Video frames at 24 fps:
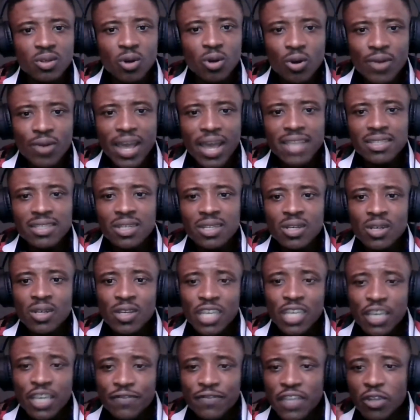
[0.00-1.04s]
All right.
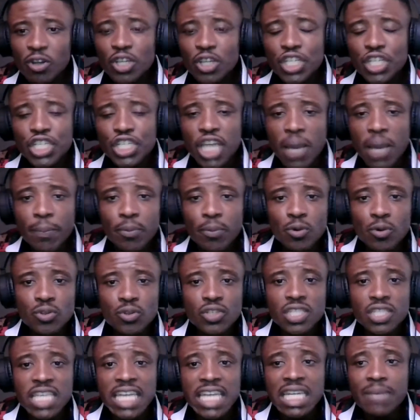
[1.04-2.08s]
If they don't share
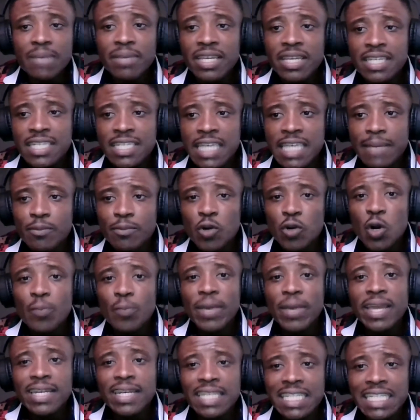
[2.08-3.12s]
posts, send them a DM
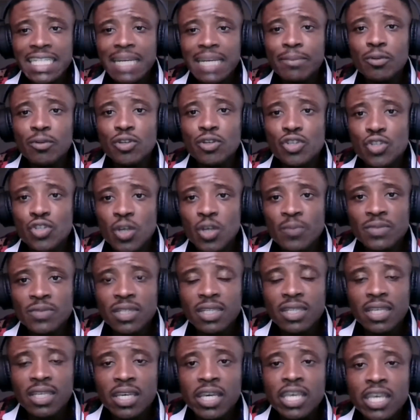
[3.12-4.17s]
commending them on
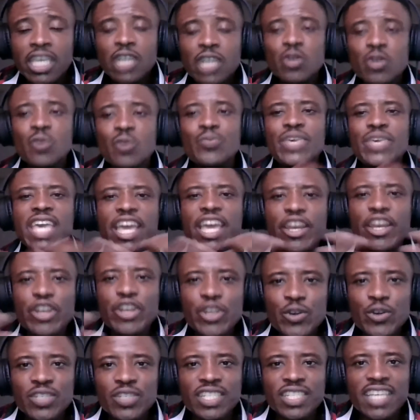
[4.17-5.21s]
something. It could be a
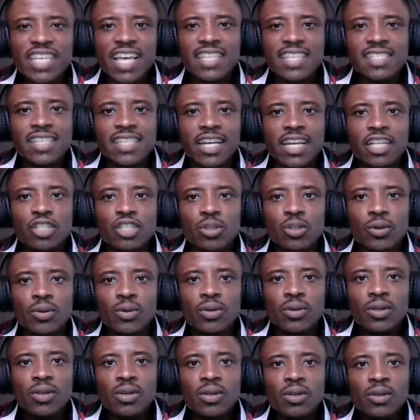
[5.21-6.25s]
news in their sector
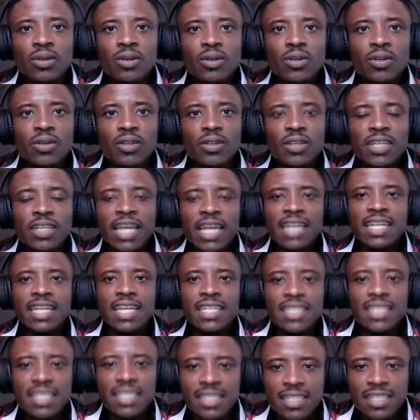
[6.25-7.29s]
that they
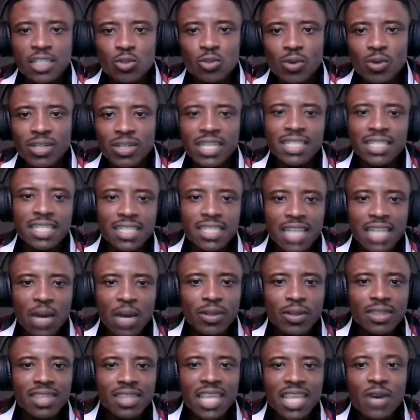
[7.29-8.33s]
did this one, they did that
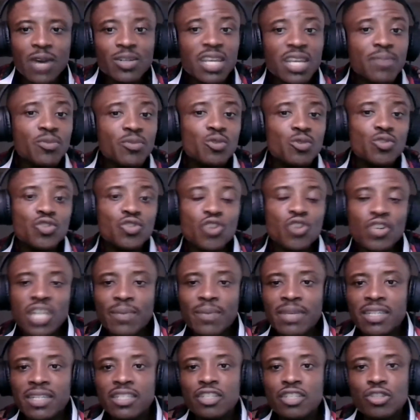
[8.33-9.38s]
one. Tell them you saw
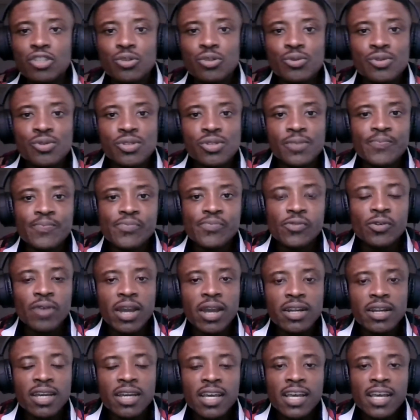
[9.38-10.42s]
them in the news,
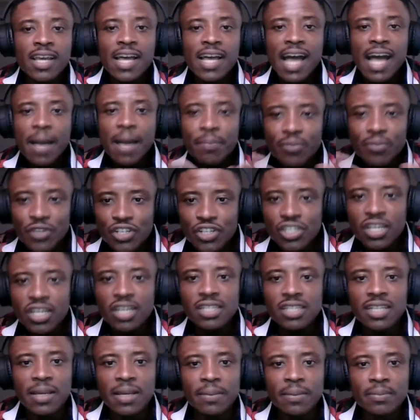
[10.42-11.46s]
right?
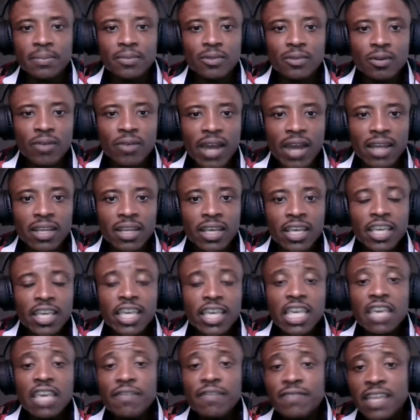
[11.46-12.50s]
Appreciate them, right?
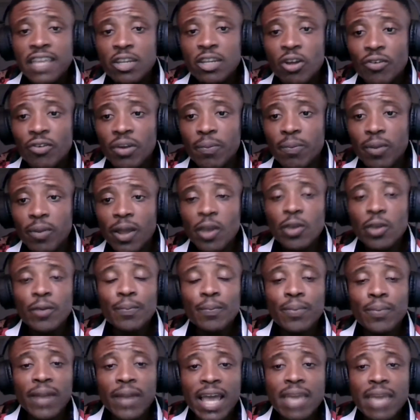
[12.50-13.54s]
If they don't reply,
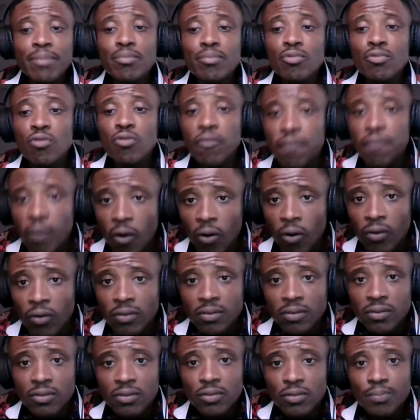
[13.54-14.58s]
reply, move on.
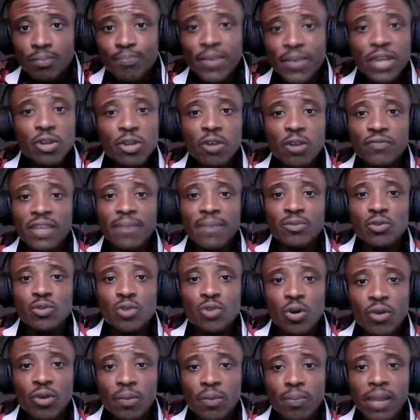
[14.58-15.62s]
Many of them do
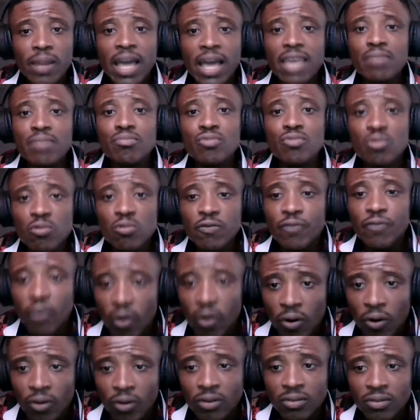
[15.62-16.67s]
not reply. Move
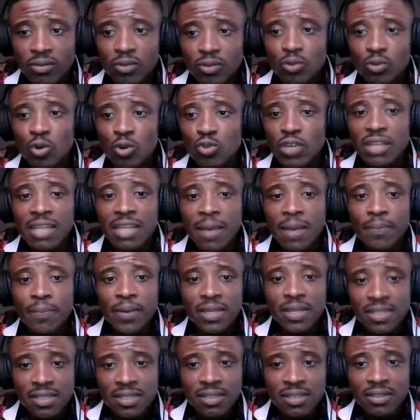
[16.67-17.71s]
on. Go to another
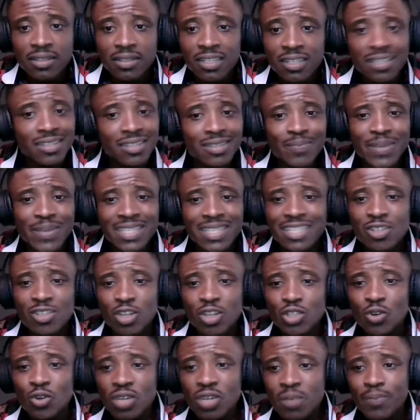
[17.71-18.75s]
person. Person is
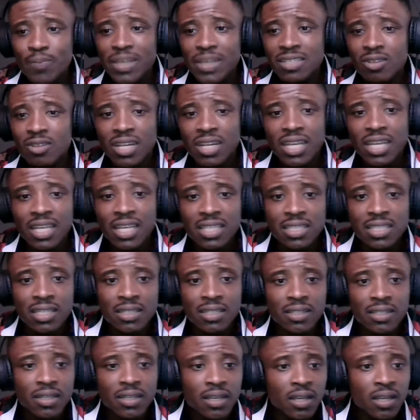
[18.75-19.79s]
not the only person on LinkedIn.
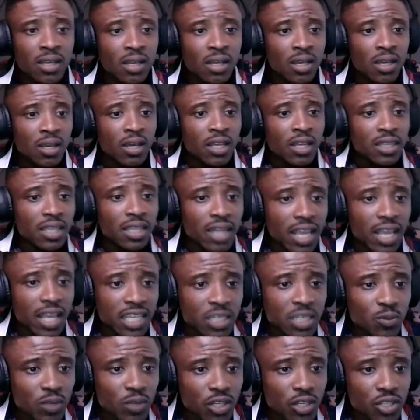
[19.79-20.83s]
The
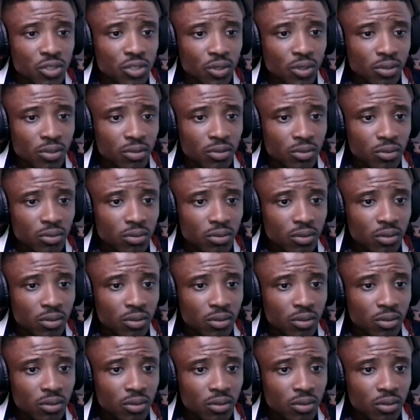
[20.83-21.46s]
next question,